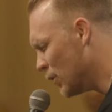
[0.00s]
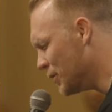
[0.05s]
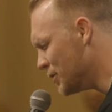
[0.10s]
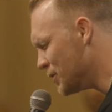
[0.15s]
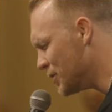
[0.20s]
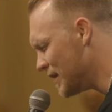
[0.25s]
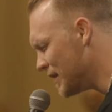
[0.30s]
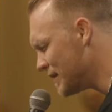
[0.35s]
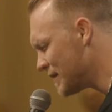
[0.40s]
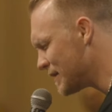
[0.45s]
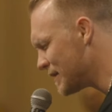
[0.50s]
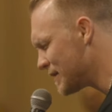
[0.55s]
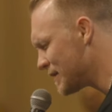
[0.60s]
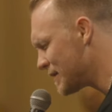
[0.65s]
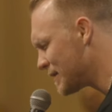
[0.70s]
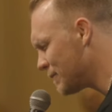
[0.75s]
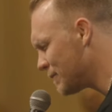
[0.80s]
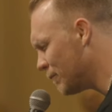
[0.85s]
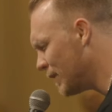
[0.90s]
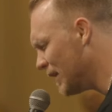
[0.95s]
Lord
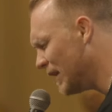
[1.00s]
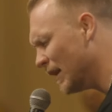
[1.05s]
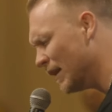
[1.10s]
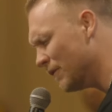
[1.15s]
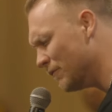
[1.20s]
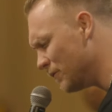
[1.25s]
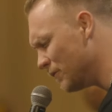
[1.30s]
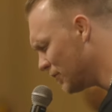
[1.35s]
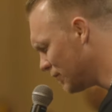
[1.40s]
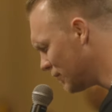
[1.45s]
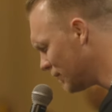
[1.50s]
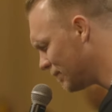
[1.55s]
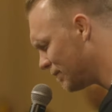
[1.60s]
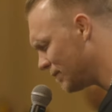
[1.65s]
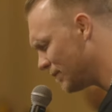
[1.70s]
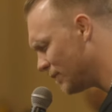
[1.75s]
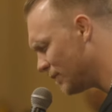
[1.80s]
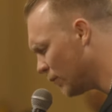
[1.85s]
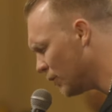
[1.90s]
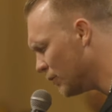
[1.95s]
Jesus, we love you.
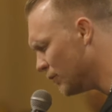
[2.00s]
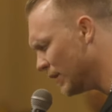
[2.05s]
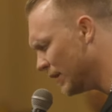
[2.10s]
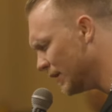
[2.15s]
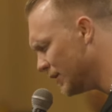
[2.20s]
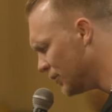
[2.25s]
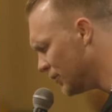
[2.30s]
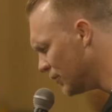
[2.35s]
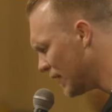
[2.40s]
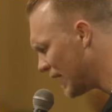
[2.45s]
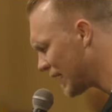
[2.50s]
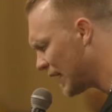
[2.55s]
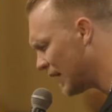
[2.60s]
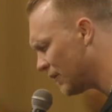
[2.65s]
We really do.